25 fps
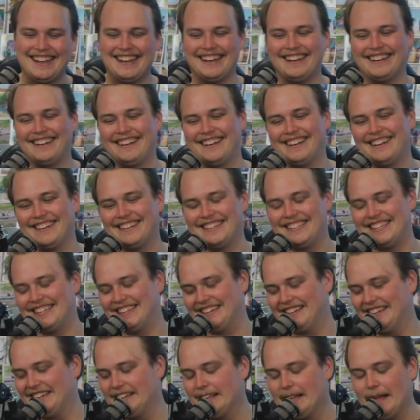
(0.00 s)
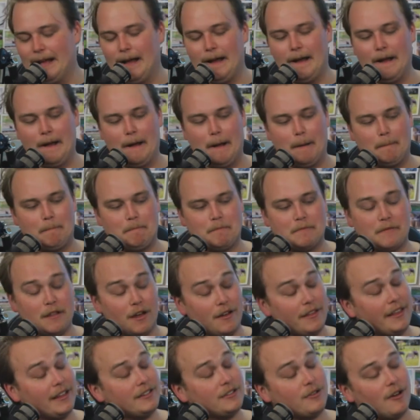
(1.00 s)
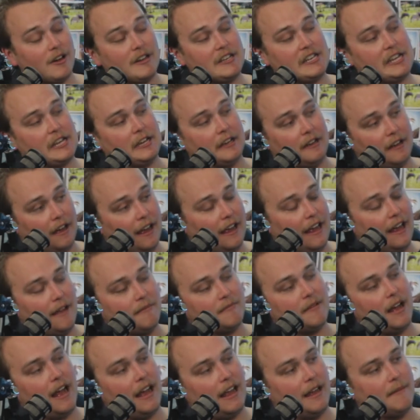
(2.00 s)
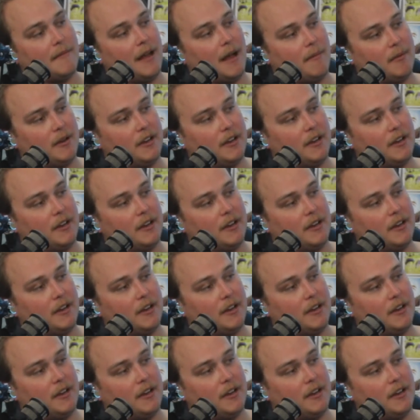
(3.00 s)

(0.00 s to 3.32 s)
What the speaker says: Oh dear. No, that's great to hear. I am happy